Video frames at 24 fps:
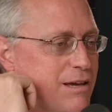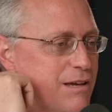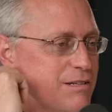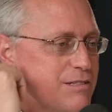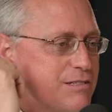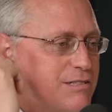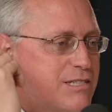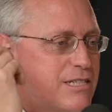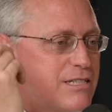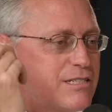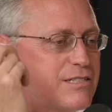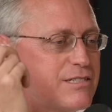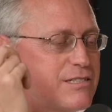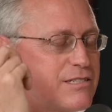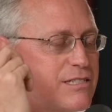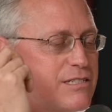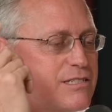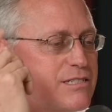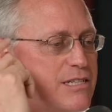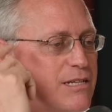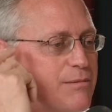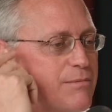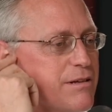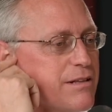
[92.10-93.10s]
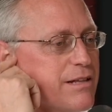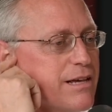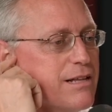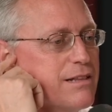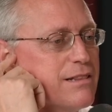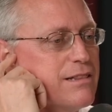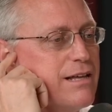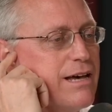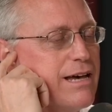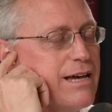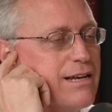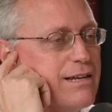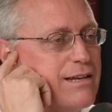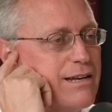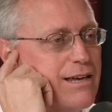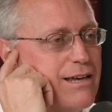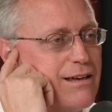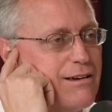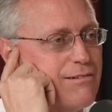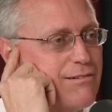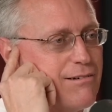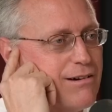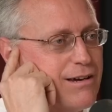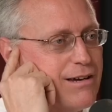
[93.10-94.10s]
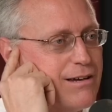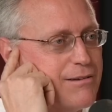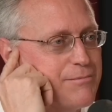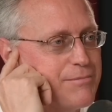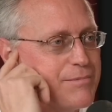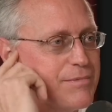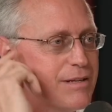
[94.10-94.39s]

stimulate lightning, right?